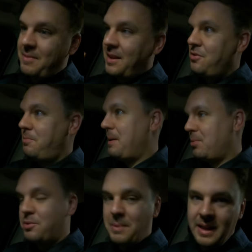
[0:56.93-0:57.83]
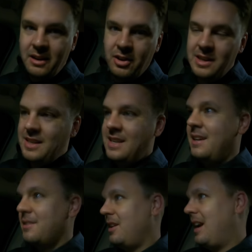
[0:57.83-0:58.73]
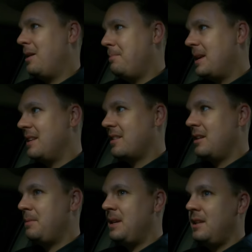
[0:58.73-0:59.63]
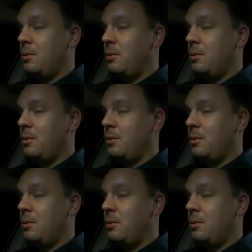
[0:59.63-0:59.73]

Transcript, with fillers: I knew people would be there already. I don't know how big it's going to be.